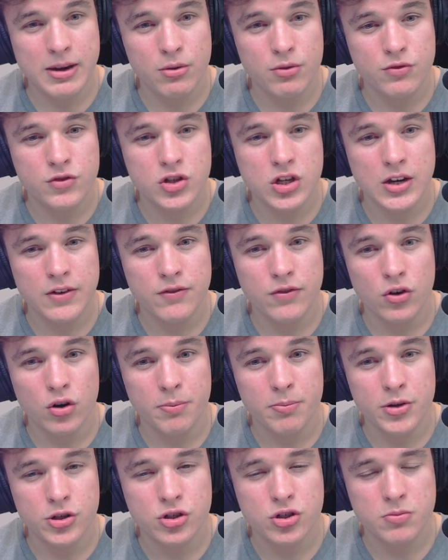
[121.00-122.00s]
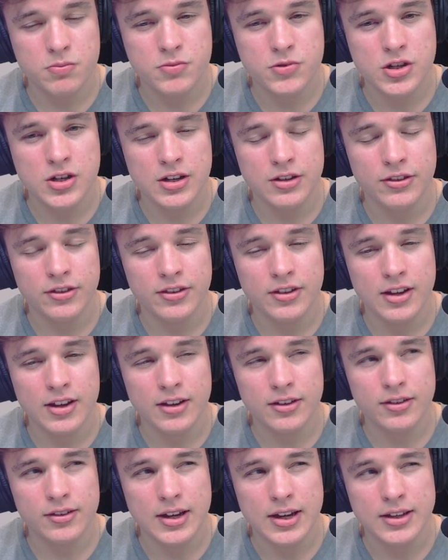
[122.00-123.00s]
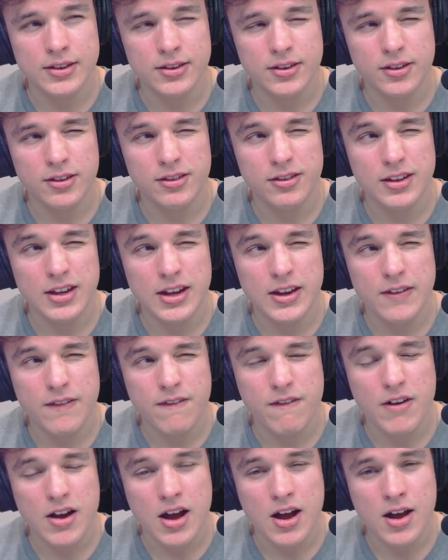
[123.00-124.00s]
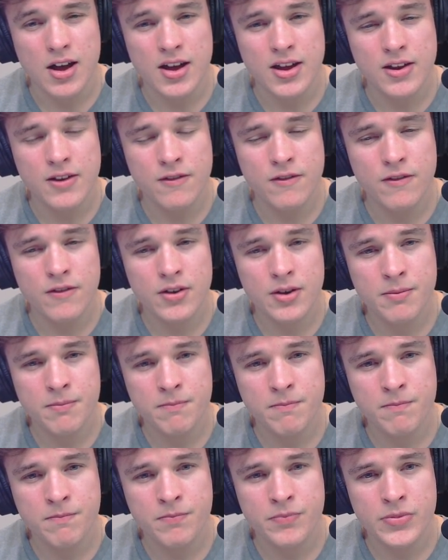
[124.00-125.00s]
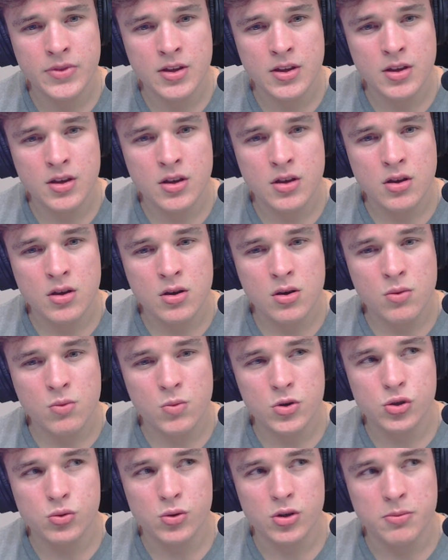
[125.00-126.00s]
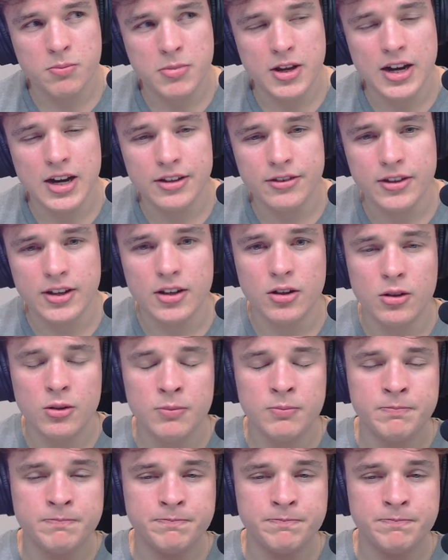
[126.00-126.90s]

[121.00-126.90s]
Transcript: with g4, bishop g6, and c5, which wouldn't be ideal.